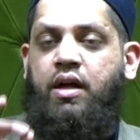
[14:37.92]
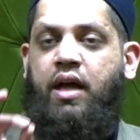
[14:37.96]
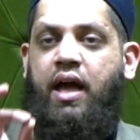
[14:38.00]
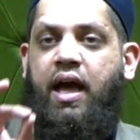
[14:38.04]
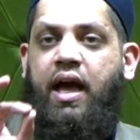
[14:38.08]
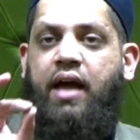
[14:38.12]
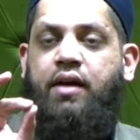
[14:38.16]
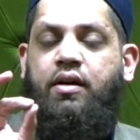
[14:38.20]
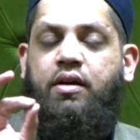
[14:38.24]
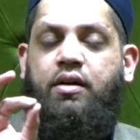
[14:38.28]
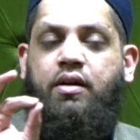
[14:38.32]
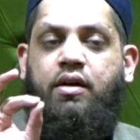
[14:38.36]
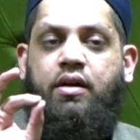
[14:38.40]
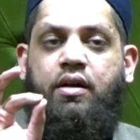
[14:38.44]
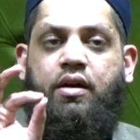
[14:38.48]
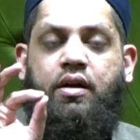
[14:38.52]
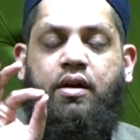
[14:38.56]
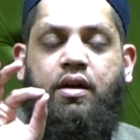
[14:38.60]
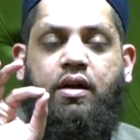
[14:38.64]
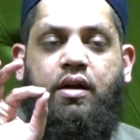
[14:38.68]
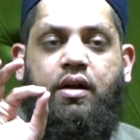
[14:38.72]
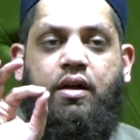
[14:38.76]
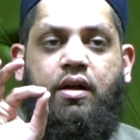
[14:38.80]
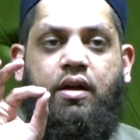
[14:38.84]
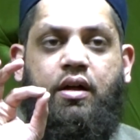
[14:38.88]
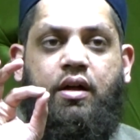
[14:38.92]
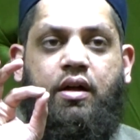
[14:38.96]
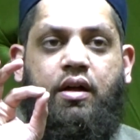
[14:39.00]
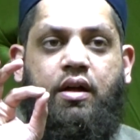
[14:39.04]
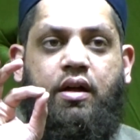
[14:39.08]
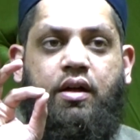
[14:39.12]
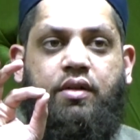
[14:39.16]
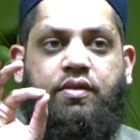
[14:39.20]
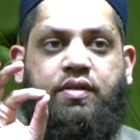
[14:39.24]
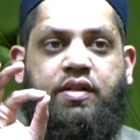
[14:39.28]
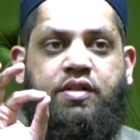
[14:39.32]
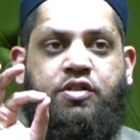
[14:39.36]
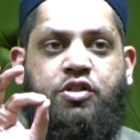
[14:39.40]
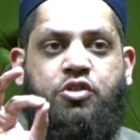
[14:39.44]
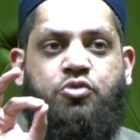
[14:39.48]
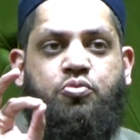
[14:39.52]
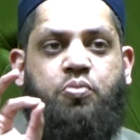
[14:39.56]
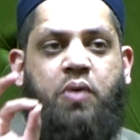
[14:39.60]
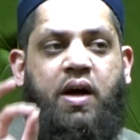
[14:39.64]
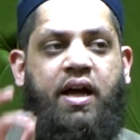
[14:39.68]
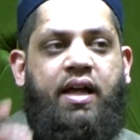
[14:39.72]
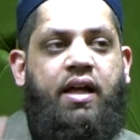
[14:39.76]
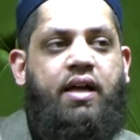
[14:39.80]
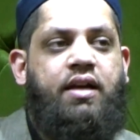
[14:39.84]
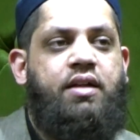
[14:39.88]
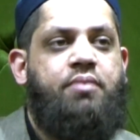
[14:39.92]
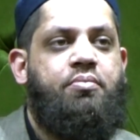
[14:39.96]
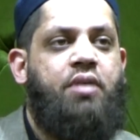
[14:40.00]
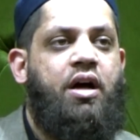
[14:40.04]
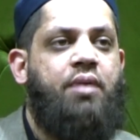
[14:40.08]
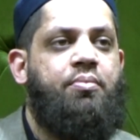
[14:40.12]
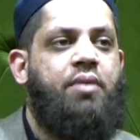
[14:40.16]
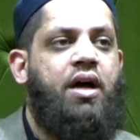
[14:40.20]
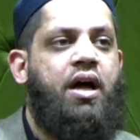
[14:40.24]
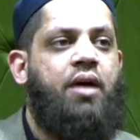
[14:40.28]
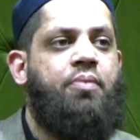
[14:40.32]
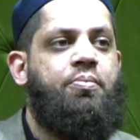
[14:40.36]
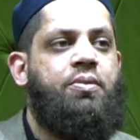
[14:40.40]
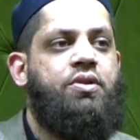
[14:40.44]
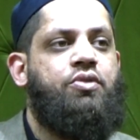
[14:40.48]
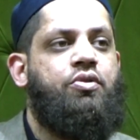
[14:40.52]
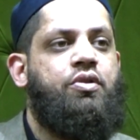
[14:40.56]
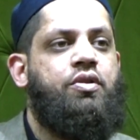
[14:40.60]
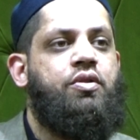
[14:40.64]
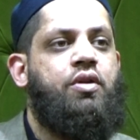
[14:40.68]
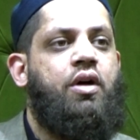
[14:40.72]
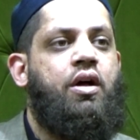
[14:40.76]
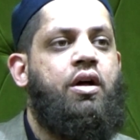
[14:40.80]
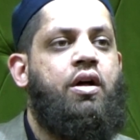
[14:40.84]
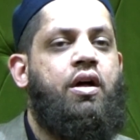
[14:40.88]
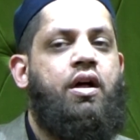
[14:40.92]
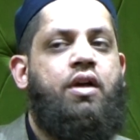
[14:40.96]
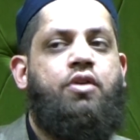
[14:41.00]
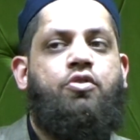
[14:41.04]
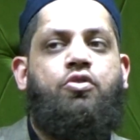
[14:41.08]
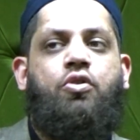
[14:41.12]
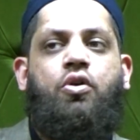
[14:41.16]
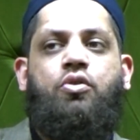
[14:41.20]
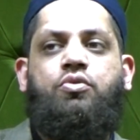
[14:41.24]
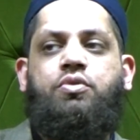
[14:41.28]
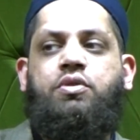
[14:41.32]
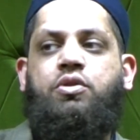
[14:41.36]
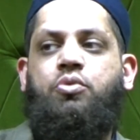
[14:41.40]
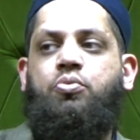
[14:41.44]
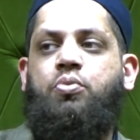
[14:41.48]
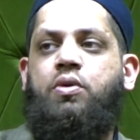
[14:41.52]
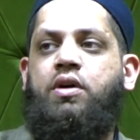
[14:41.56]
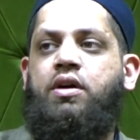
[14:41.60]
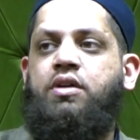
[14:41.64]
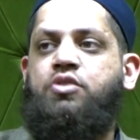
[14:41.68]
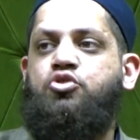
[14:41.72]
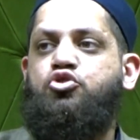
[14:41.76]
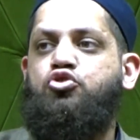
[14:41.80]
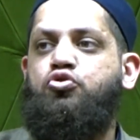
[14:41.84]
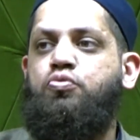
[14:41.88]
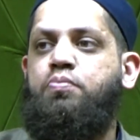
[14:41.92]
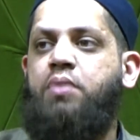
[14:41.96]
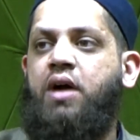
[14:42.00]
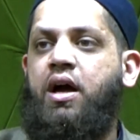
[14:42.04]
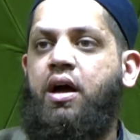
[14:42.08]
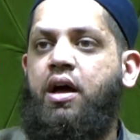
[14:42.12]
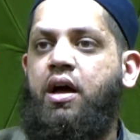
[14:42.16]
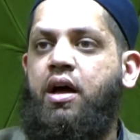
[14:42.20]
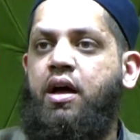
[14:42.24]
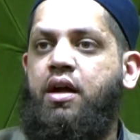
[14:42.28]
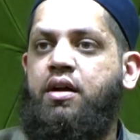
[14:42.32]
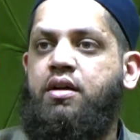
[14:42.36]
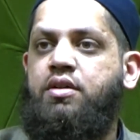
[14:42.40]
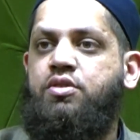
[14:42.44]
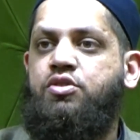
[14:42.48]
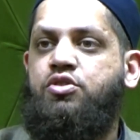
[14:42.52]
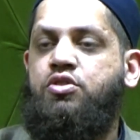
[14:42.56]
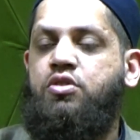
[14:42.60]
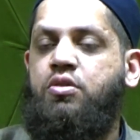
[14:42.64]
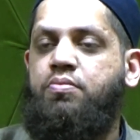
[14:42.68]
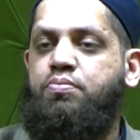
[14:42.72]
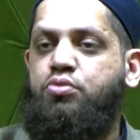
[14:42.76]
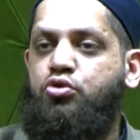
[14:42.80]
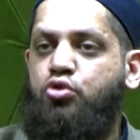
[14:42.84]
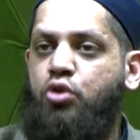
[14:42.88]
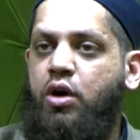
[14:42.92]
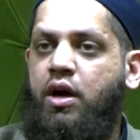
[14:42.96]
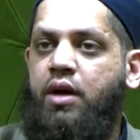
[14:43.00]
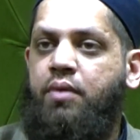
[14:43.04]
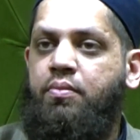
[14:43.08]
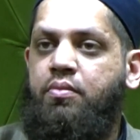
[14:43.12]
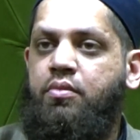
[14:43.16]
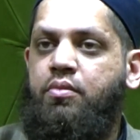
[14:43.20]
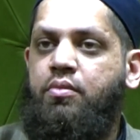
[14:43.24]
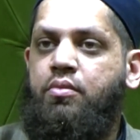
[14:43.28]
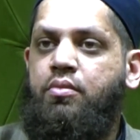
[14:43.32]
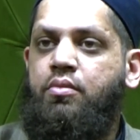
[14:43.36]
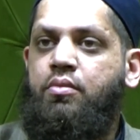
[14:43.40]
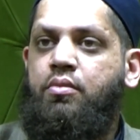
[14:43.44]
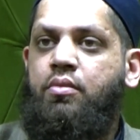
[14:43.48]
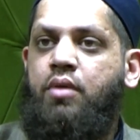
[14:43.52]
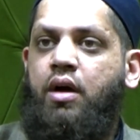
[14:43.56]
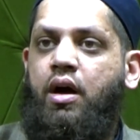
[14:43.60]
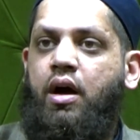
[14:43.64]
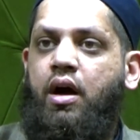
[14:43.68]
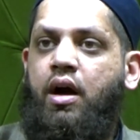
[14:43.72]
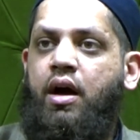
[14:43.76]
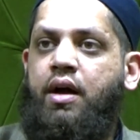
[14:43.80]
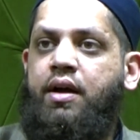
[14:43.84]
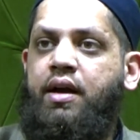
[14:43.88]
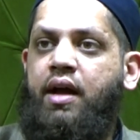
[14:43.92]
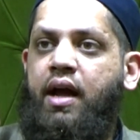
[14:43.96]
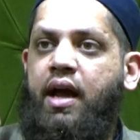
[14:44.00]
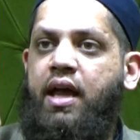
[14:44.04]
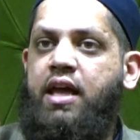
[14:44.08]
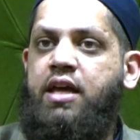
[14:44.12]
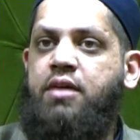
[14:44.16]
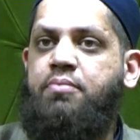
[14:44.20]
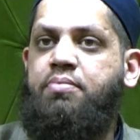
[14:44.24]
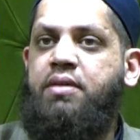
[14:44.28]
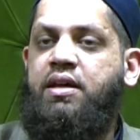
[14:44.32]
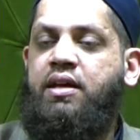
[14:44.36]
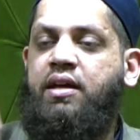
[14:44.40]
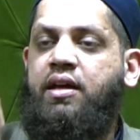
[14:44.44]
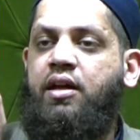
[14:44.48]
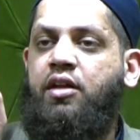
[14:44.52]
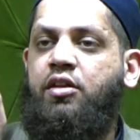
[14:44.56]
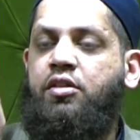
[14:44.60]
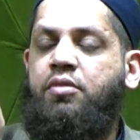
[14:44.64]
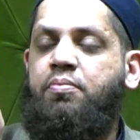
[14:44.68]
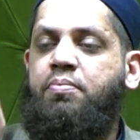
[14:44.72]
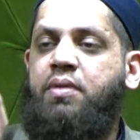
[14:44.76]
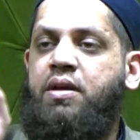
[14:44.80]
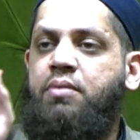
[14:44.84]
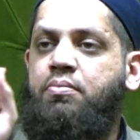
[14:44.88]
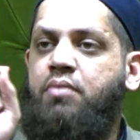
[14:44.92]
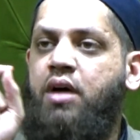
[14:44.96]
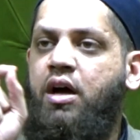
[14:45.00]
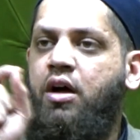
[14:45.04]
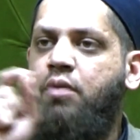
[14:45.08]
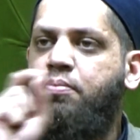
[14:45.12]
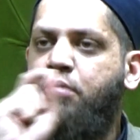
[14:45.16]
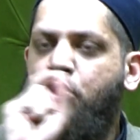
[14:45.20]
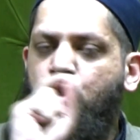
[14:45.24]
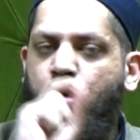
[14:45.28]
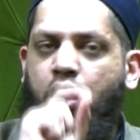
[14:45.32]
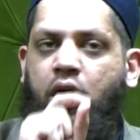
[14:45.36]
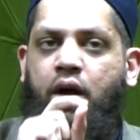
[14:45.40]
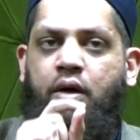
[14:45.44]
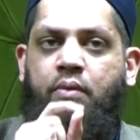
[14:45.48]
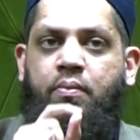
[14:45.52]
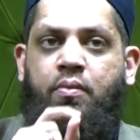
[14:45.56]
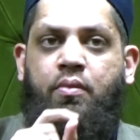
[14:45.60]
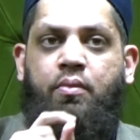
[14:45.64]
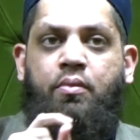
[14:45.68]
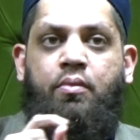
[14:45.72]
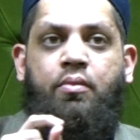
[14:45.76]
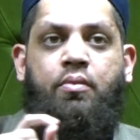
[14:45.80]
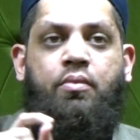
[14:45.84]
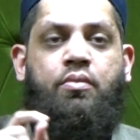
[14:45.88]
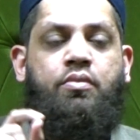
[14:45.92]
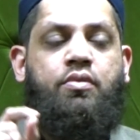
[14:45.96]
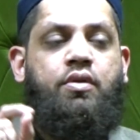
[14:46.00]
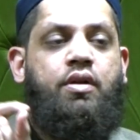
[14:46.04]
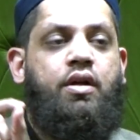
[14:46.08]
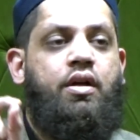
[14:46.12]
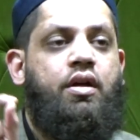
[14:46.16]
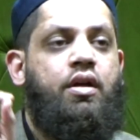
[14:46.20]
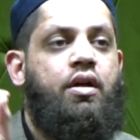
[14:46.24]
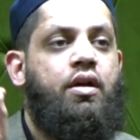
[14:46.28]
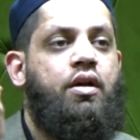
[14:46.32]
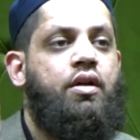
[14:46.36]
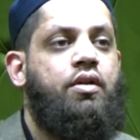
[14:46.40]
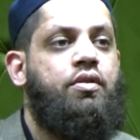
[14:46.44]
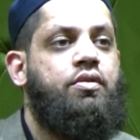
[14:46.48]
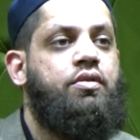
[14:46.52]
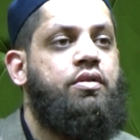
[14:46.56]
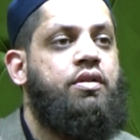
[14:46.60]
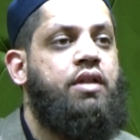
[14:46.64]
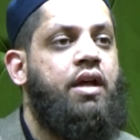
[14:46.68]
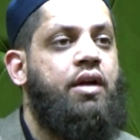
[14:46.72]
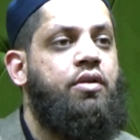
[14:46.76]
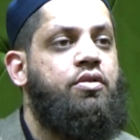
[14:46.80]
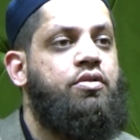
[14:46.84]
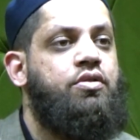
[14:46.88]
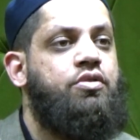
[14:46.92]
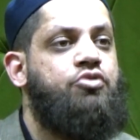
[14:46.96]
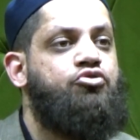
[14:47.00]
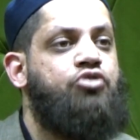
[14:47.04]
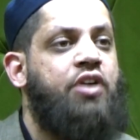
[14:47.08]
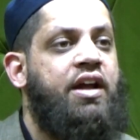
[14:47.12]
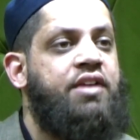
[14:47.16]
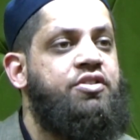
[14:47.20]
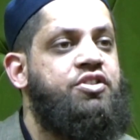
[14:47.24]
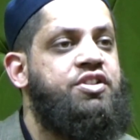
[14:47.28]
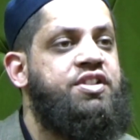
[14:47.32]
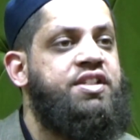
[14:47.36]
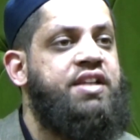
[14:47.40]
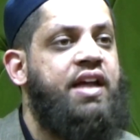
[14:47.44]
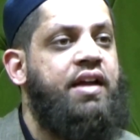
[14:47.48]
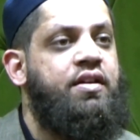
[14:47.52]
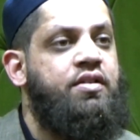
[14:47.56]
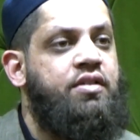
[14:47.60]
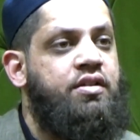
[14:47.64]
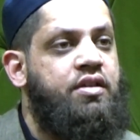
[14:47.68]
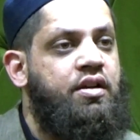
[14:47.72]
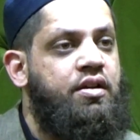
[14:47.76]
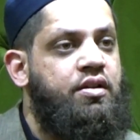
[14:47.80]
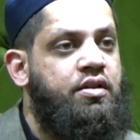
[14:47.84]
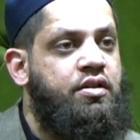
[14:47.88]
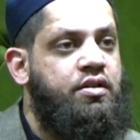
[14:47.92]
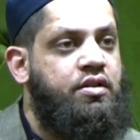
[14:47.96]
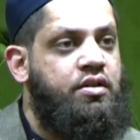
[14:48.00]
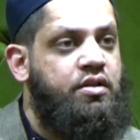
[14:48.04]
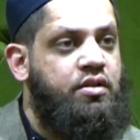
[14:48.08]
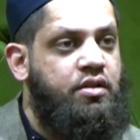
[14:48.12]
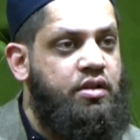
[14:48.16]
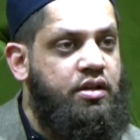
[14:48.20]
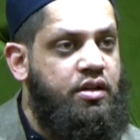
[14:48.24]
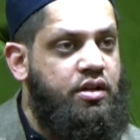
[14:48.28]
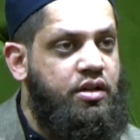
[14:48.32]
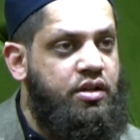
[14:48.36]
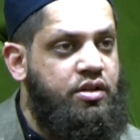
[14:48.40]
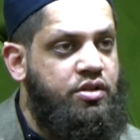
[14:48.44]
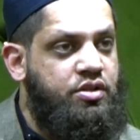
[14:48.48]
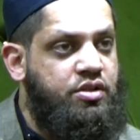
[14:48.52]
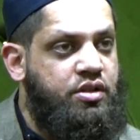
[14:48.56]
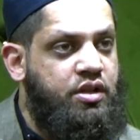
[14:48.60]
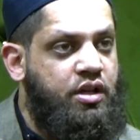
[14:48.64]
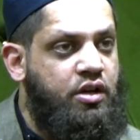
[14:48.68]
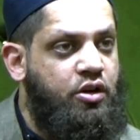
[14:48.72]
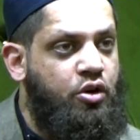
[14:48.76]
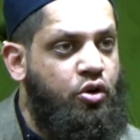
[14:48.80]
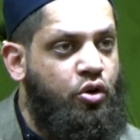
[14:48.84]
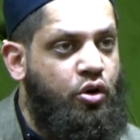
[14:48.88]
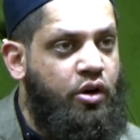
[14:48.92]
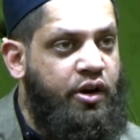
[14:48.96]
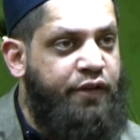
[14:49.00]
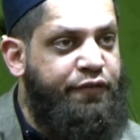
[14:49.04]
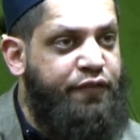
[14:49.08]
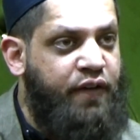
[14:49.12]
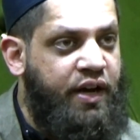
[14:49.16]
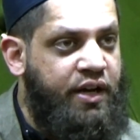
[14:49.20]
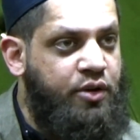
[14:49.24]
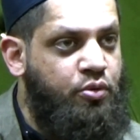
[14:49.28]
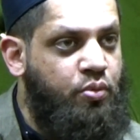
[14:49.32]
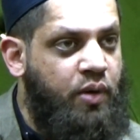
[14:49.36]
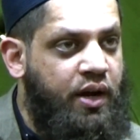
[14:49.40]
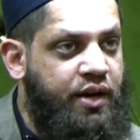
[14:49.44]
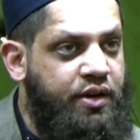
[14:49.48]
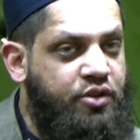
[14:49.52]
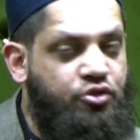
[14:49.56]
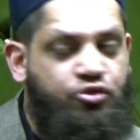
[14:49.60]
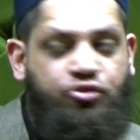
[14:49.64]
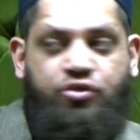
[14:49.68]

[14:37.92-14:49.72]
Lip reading: And this is why Imam Ahmad Rida Khan wrote the work Subhan as-Sabuh an Aybi Kidhbin Maqbuh. That transcendent is the glorified one.